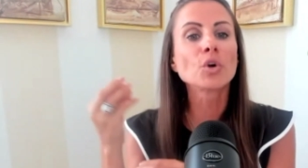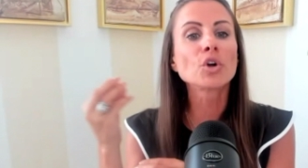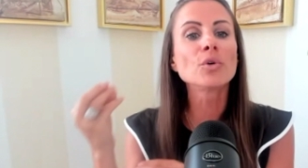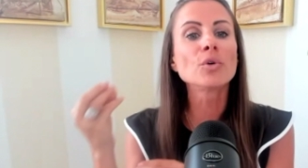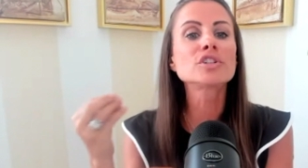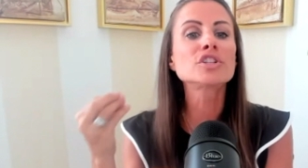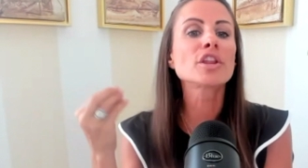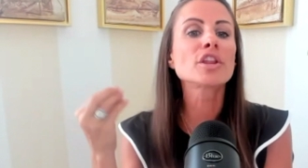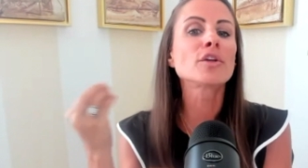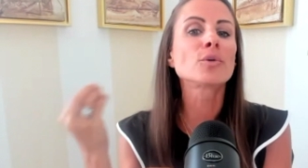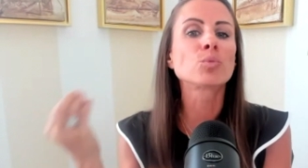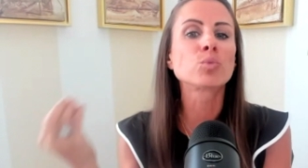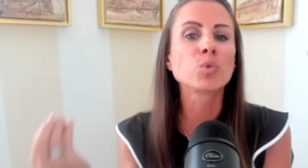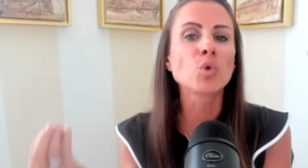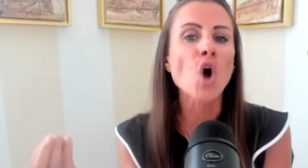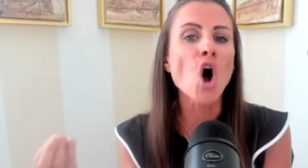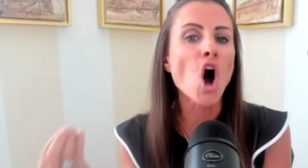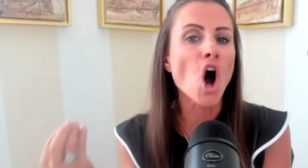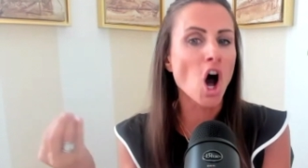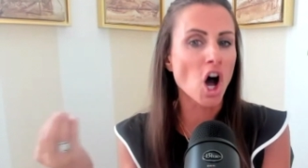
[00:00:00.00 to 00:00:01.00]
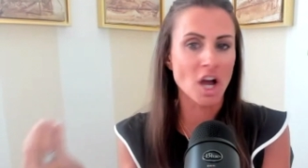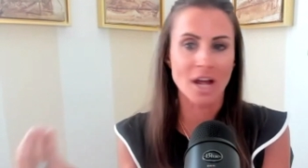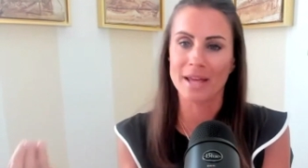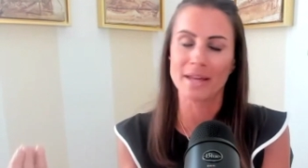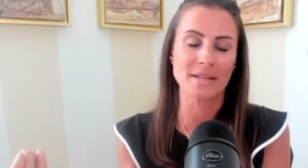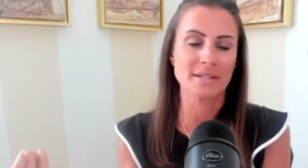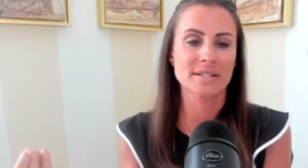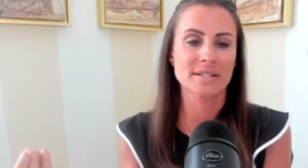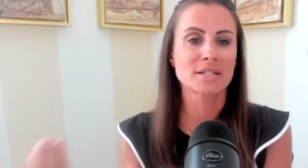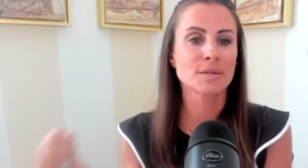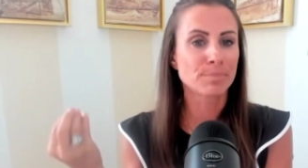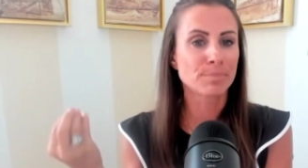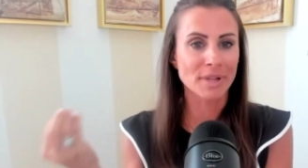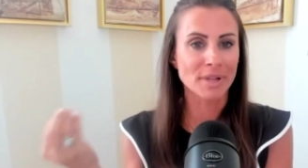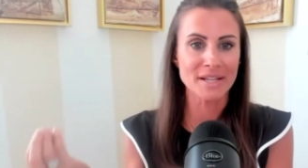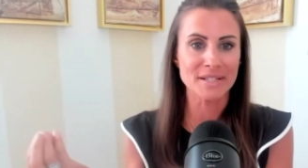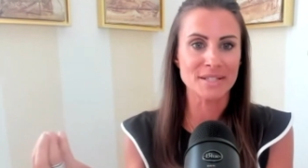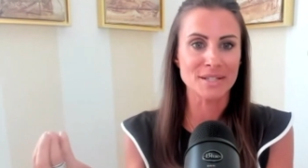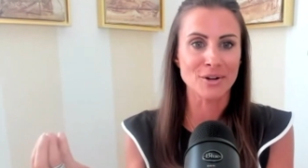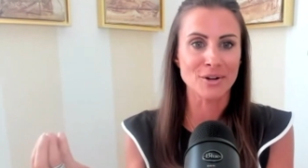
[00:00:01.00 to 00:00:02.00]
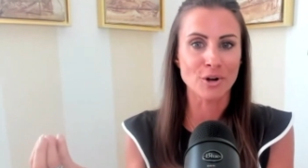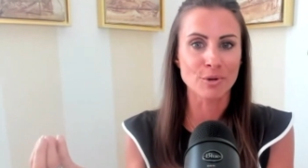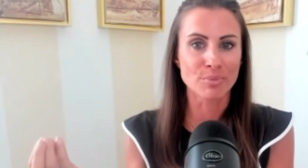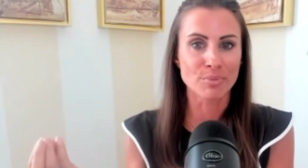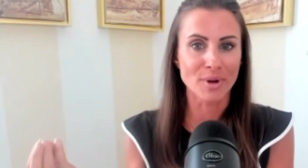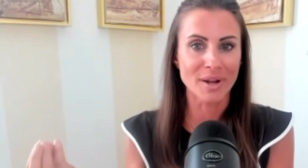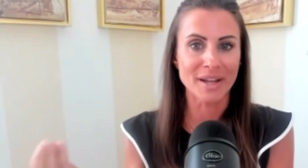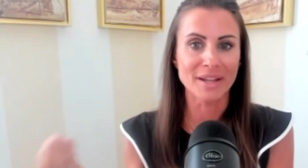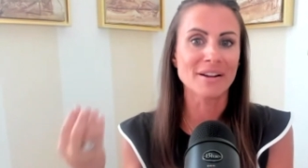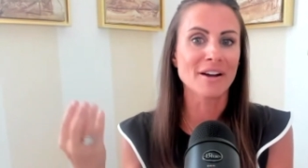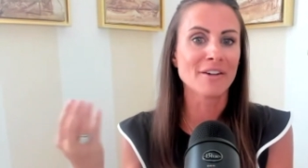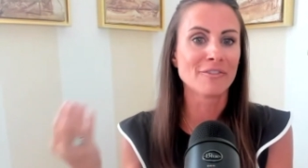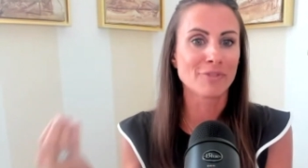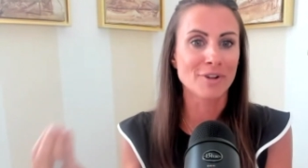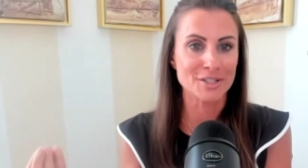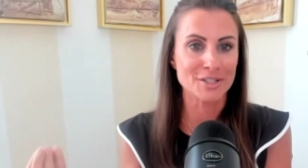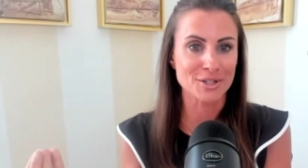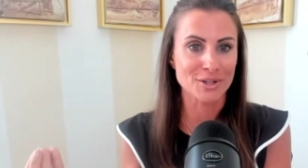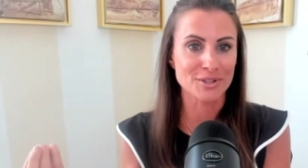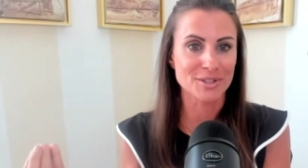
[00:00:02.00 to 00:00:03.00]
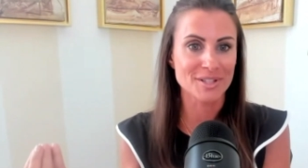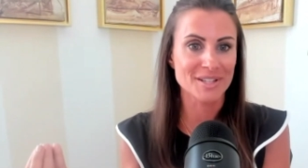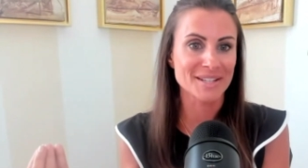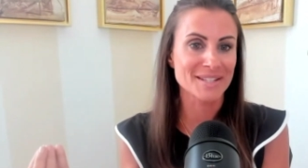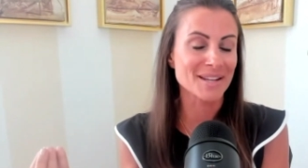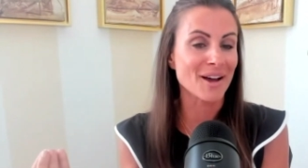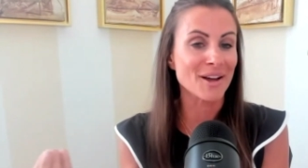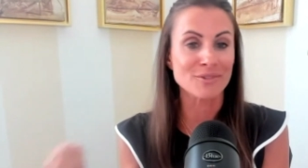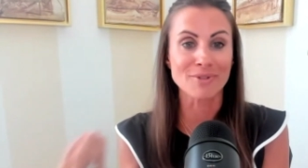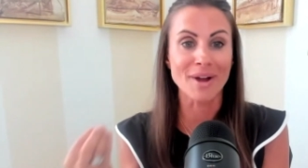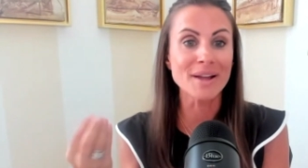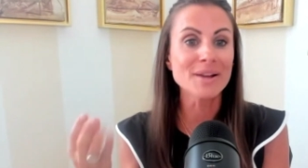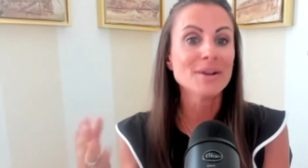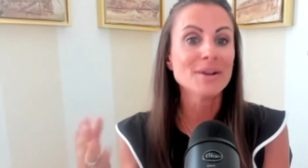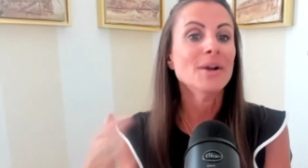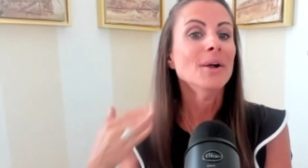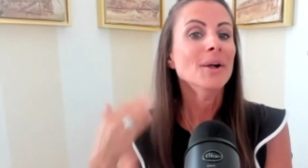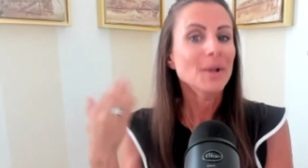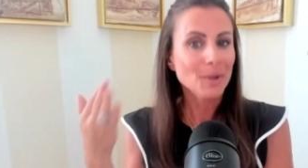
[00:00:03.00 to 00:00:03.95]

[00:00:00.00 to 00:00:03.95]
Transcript: We're going to the rawest place in our brain of what turns us on, right?